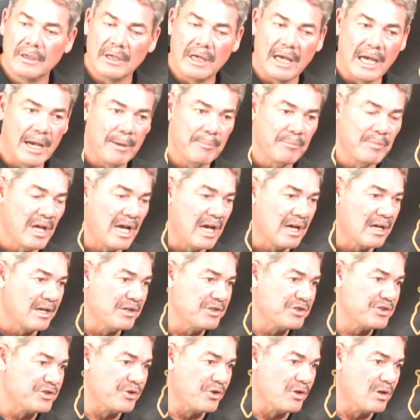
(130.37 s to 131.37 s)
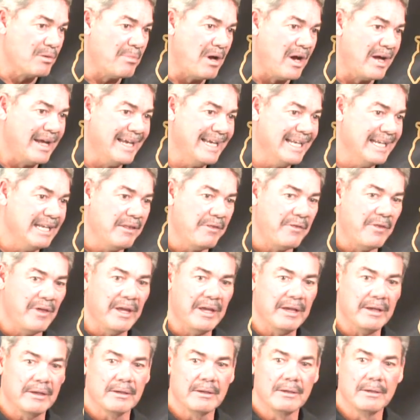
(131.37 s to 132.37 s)
I'm not concerned about
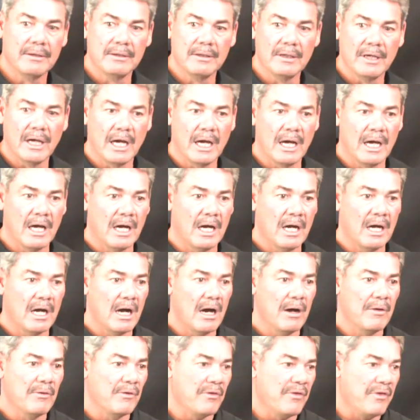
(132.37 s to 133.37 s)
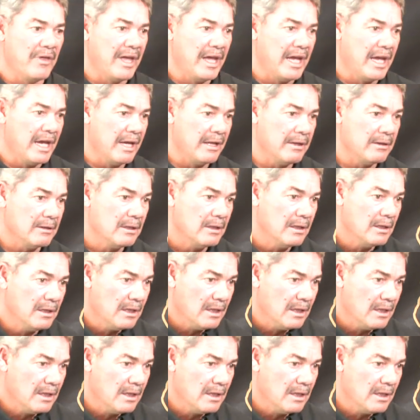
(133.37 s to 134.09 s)
anything other than